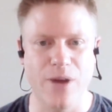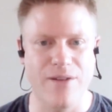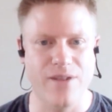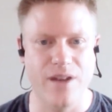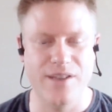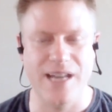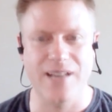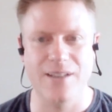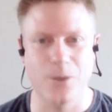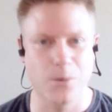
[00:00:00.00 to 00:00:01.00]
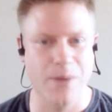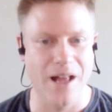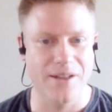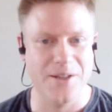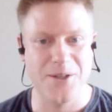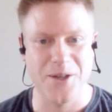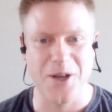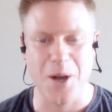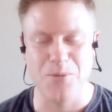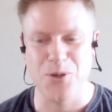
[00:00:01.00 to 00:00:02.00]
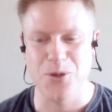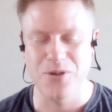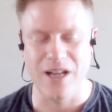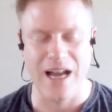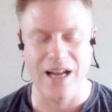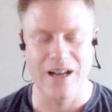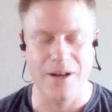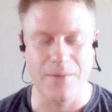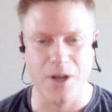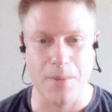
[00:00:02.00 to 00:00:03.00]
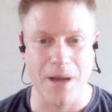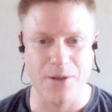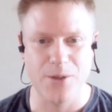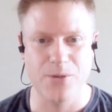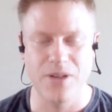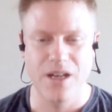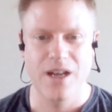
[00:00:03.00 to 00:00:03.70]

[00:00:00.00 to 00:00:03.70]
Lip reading: We have a tactical belt that's going to come soon, out soon.